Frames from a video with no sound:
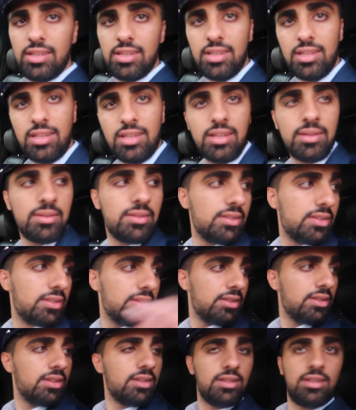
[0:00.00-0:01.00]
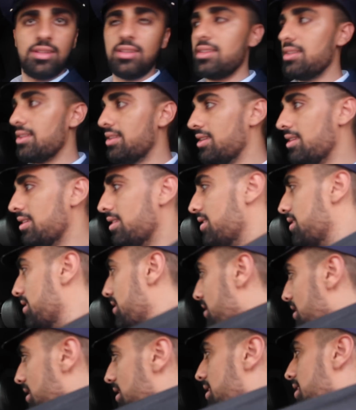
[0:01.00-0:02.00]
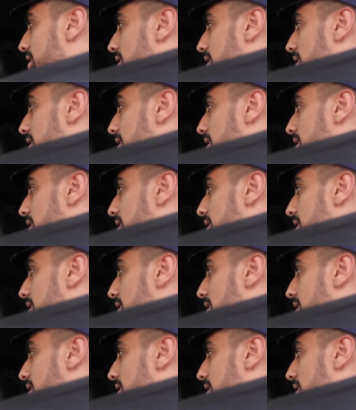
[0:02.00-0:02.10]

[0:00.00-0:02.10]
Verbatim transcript: a limo. It's not a normal sized